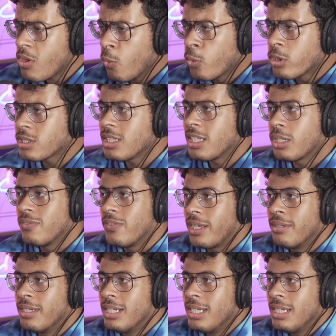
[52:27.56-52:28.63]
Worst thing they could have done.
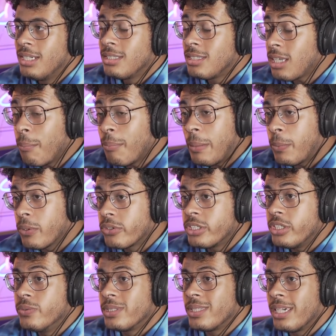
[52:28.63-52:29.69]
Mm. Some people are
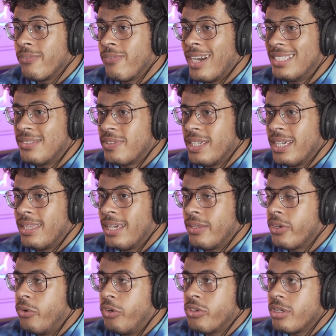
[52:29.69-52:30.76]
using it effectively in that
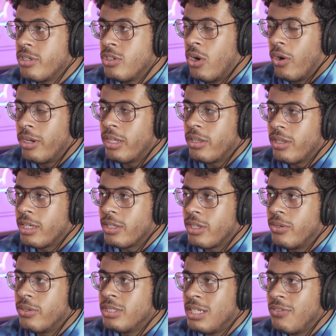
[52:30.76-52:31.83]
there is not like
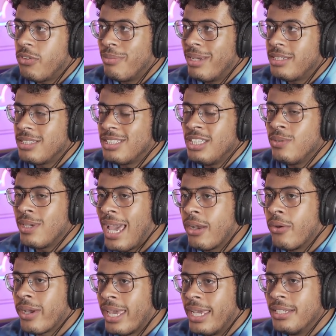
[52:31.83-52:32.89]
there is information that you
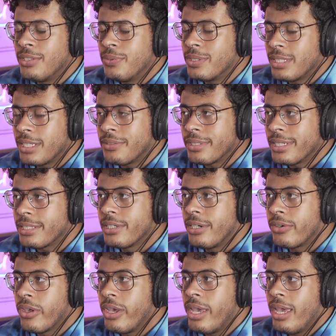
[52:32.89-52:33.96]
cannot get into a single
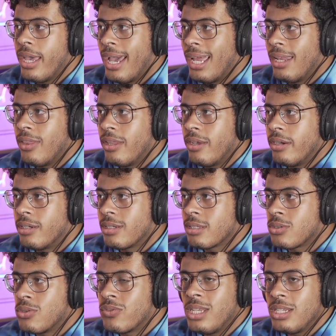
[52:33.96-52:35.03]
TikTok, and they're
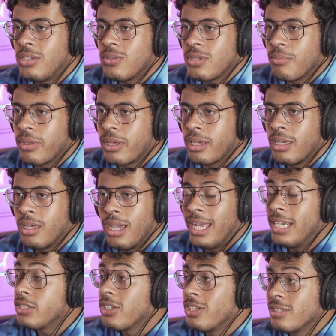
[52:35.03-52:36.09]
sort of teaching you something, and
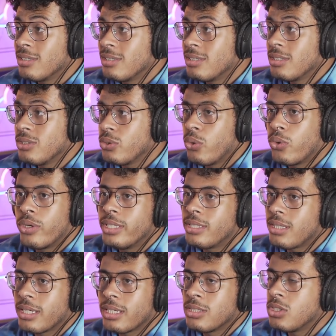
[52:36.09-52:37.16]
it's good. Or it's
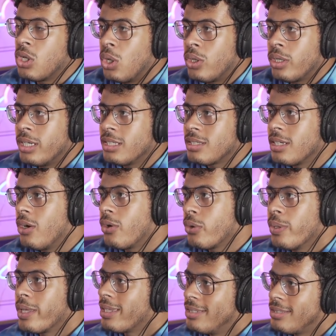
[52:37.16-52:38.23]
like a song, and it's like, oh
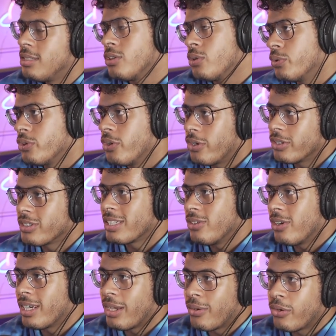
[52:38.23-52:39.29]
cool, I can listen to this whole song on
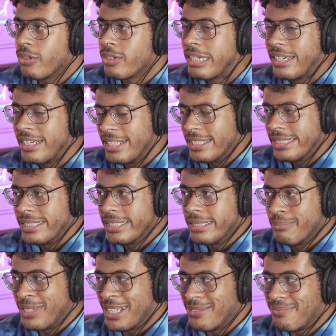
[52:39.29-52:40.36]
TikTok now. Good. Mm-hmm.
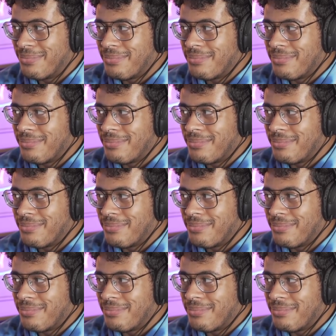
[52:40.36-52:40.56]
But